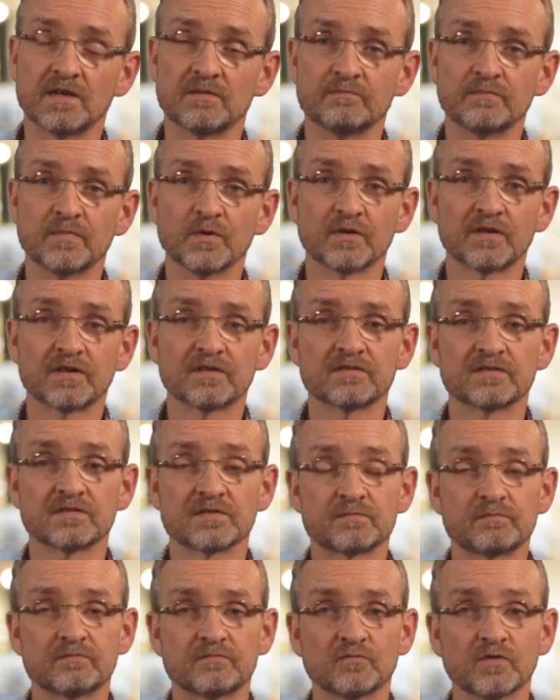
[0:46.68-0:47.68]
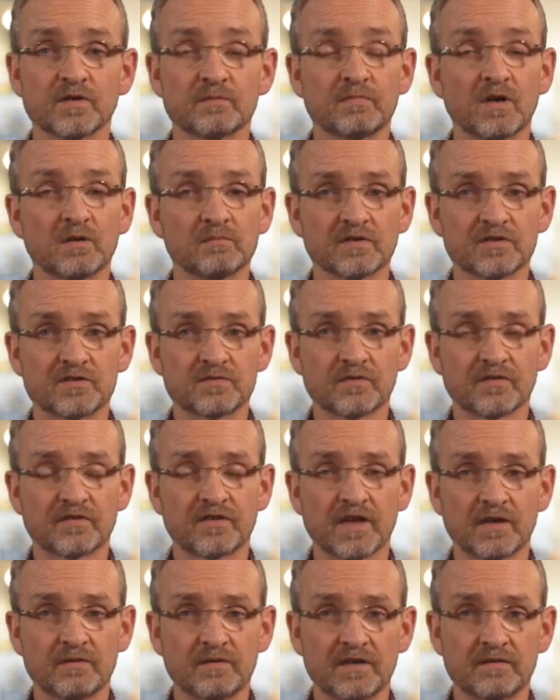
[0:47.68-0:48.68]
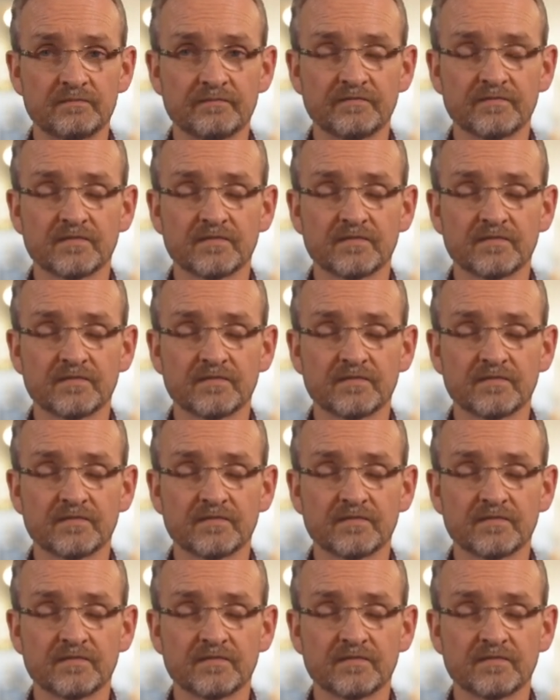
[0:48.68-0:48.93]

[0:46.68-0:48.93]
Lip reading: book that we published with Gower,